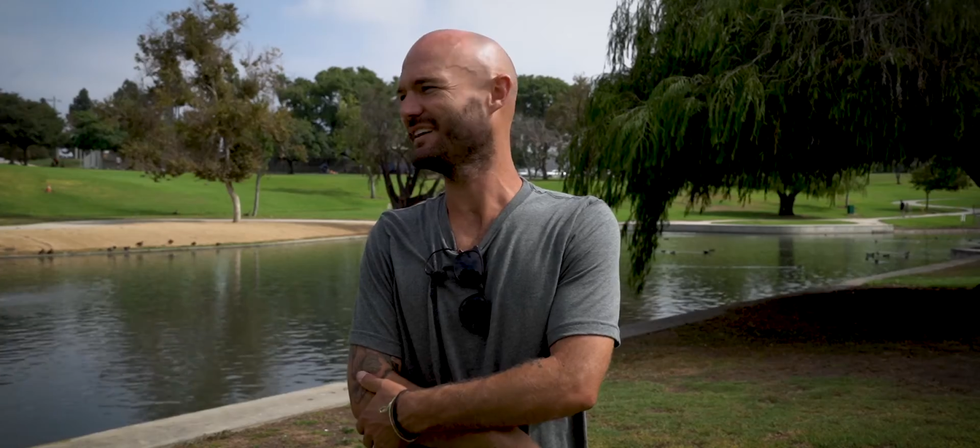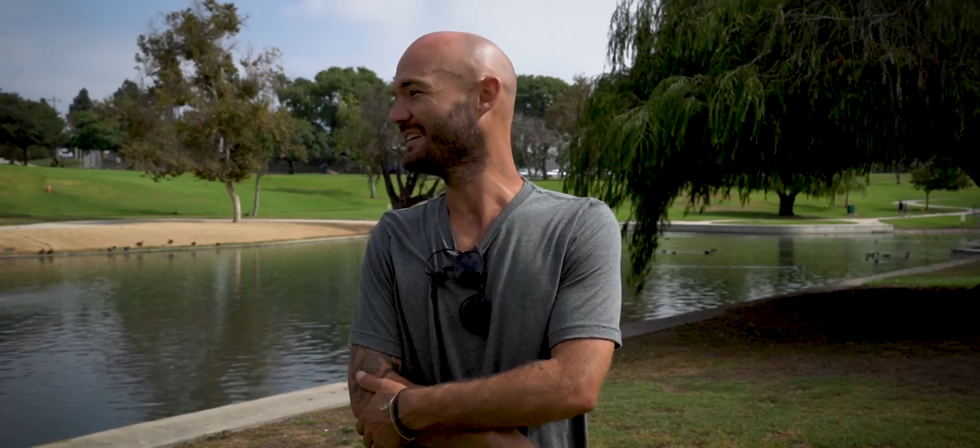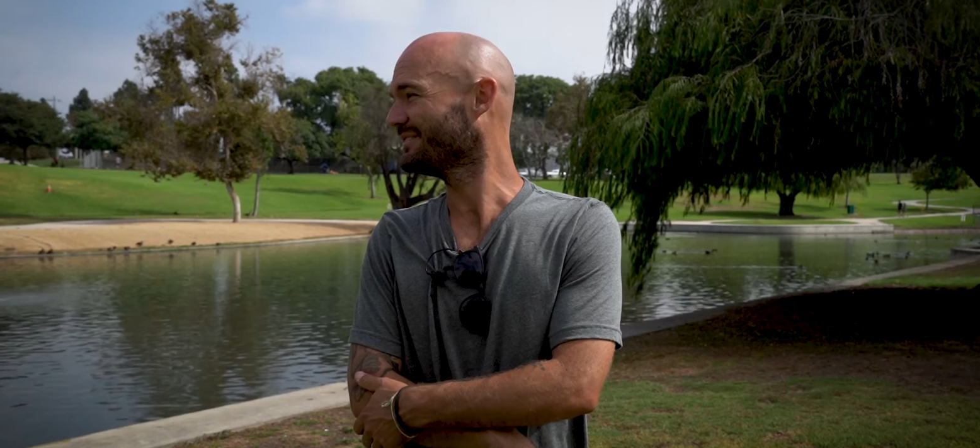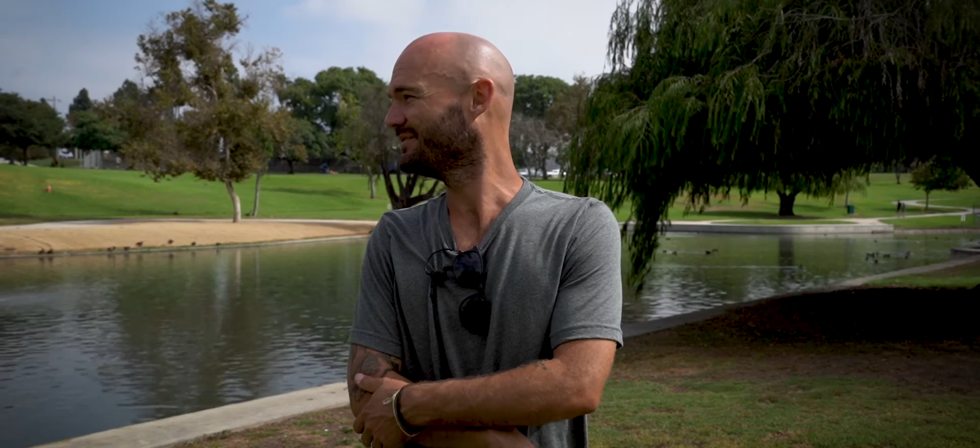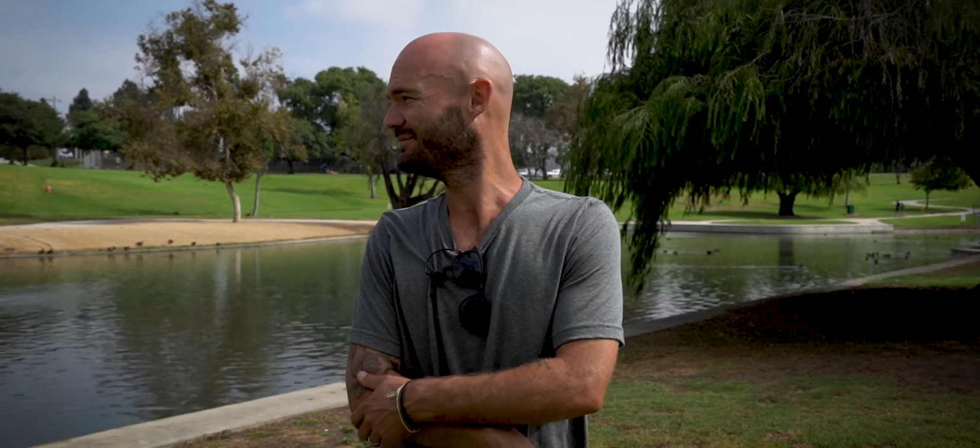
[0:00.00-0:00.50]

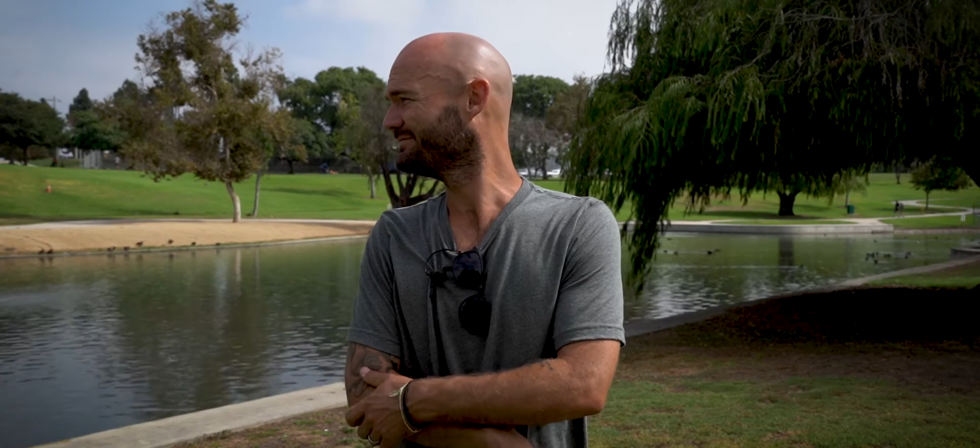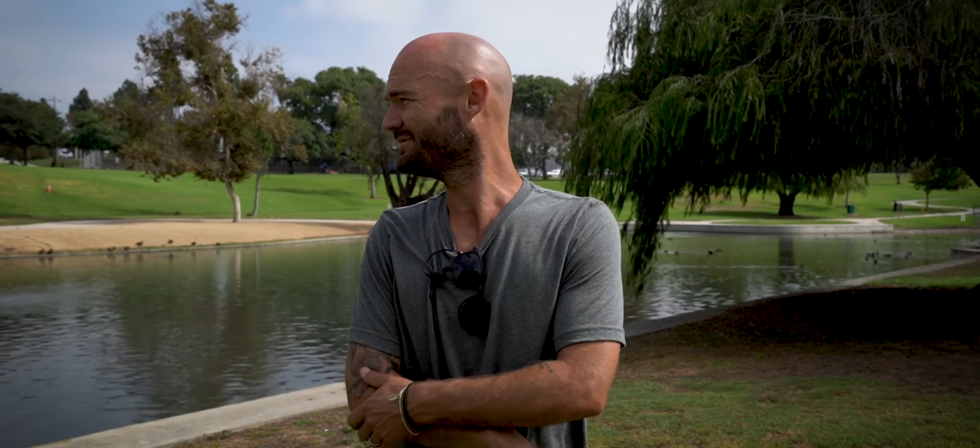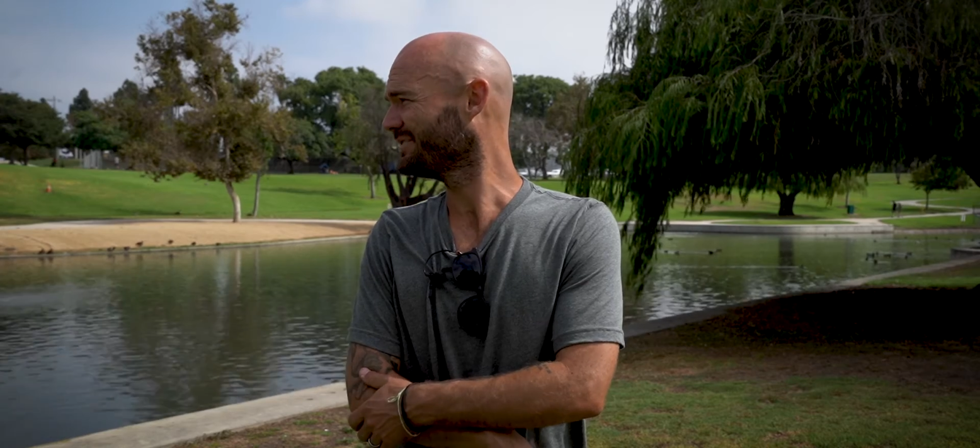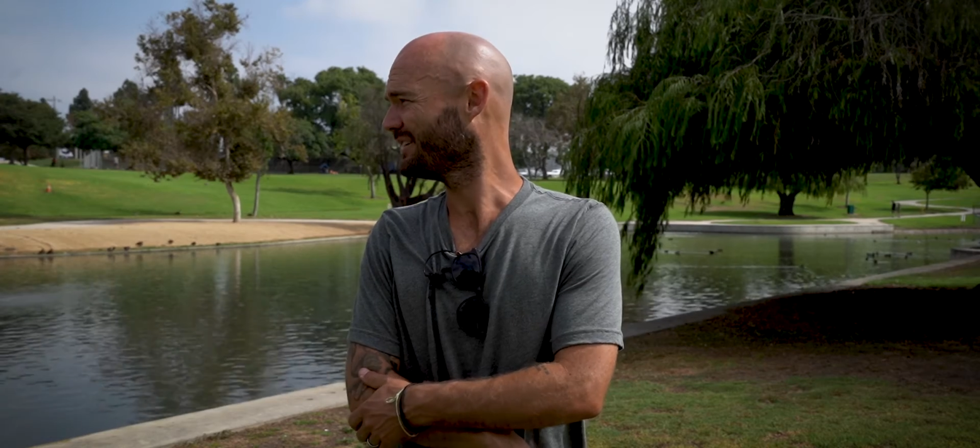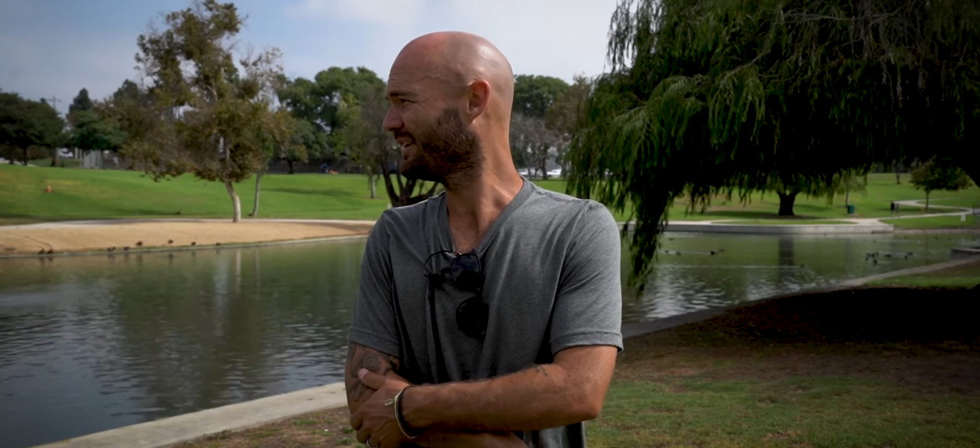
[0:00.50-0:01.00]
like,
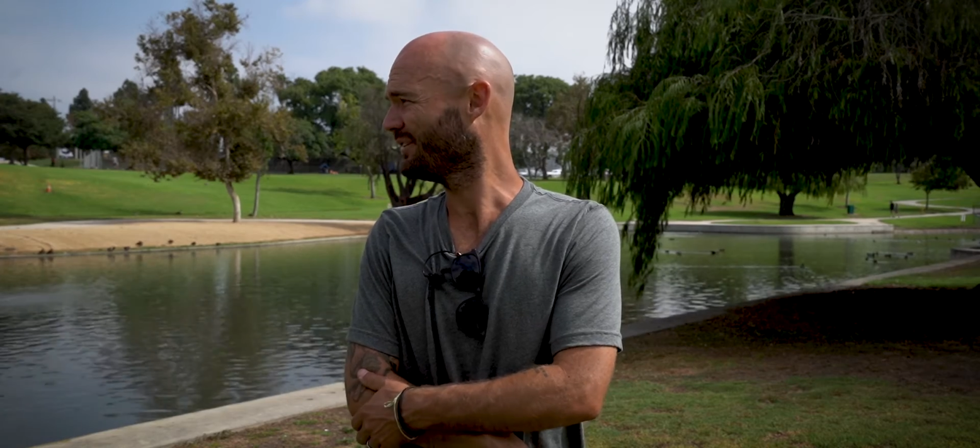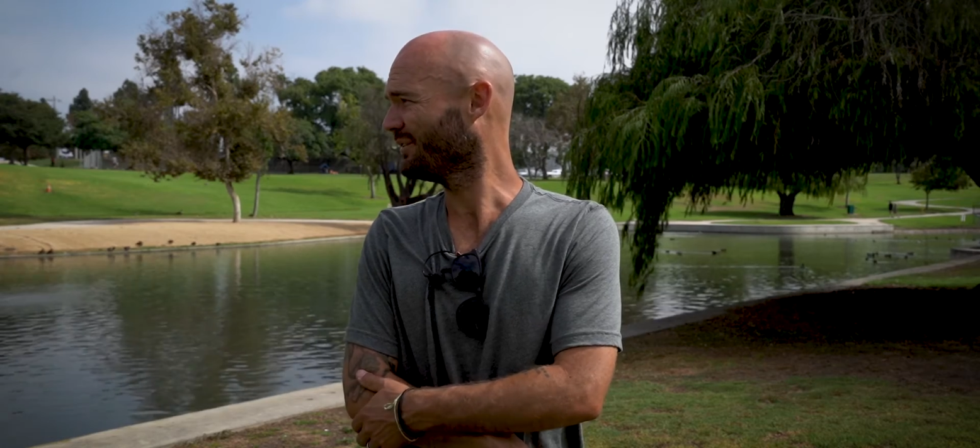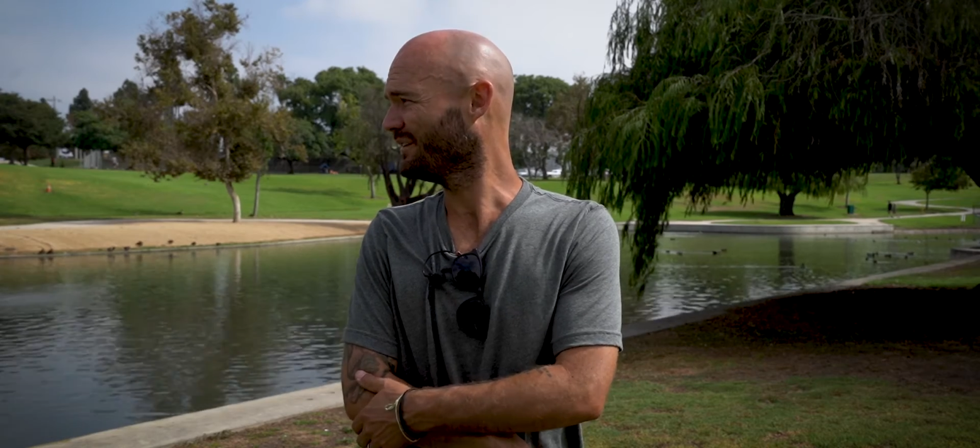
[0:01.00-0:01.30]
I don't know,